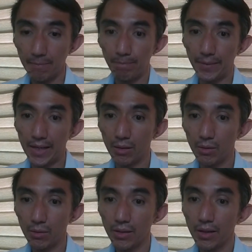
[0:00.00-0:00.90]

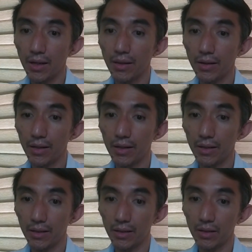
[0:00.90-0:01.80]
Now,
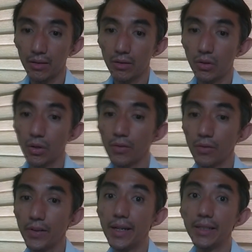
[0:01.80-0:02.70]
the
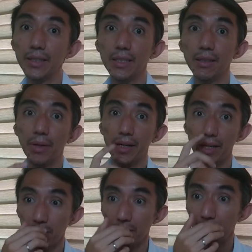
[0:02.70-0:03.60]
COVID 19
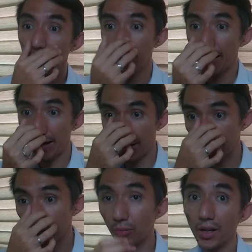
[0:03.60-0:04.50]
pandemic
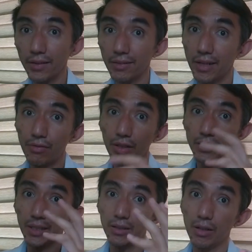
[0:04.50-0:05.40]
has brought several
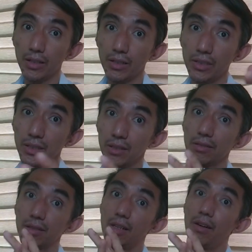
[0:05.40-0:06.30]

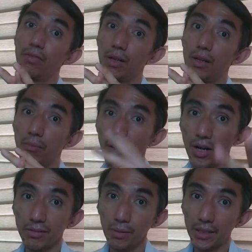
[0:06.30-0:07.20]
technologies from the
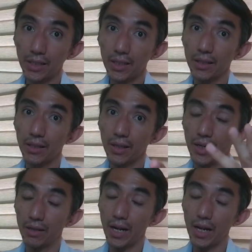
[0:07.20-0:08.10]
hospital
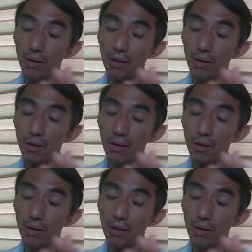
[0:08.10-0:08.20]
and the